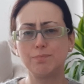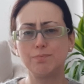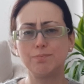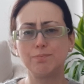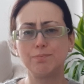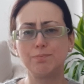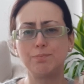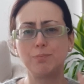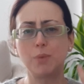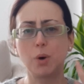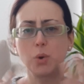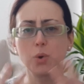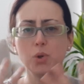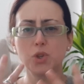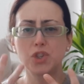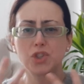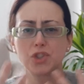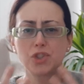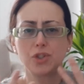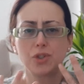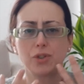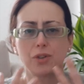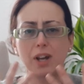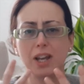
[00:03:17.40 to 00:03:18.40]

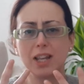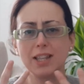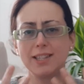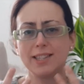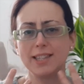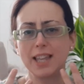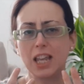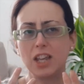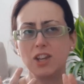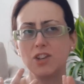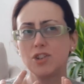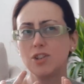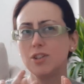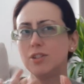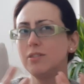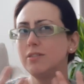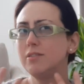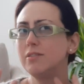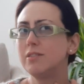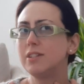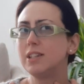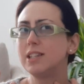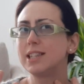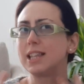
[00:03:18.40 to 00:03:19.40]
moisturization.
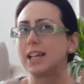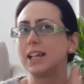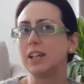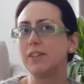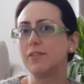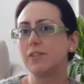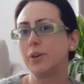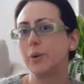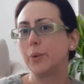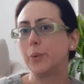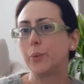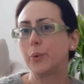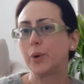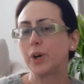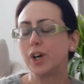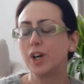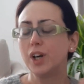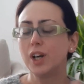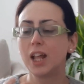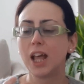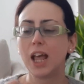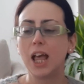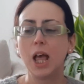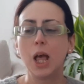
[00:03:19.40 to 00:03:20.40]
Is that even a
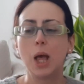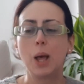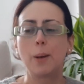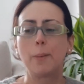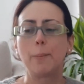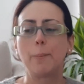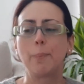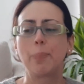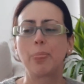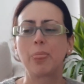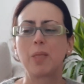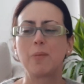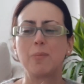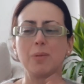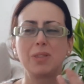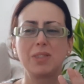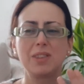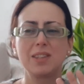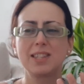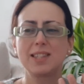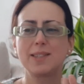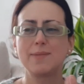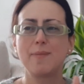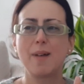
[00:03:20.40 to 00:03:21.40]
word? But
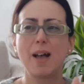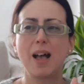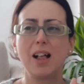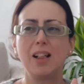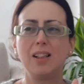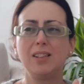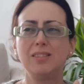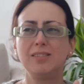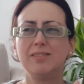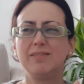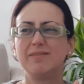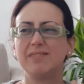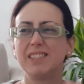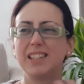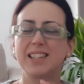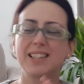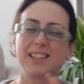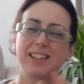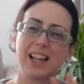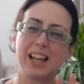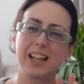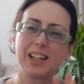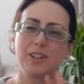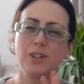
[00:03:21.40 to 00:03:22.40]
the smell is
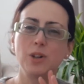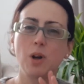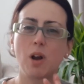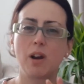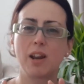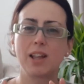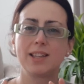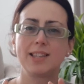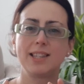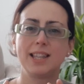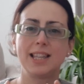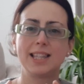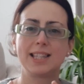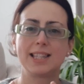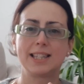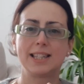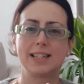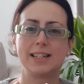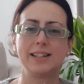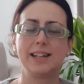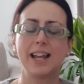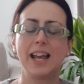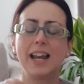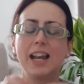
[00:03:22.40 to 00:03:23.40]
like
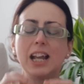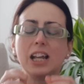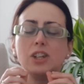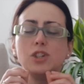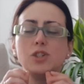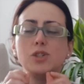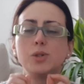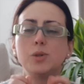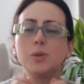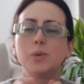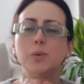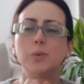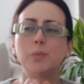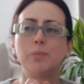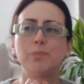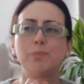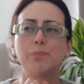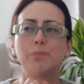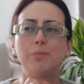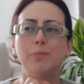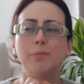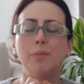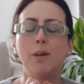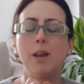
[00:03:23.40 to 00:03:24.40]
non-existent, and I do
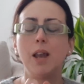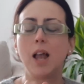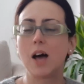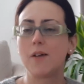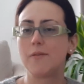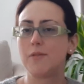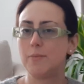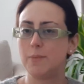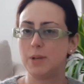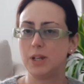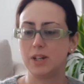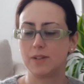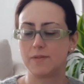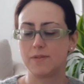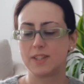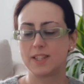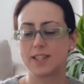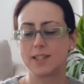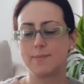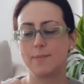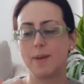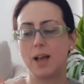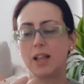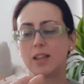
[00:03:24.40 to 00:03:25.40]
love a bit of a
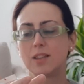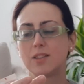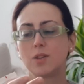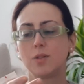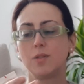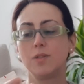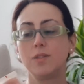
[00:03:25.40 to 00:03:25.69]
smell, so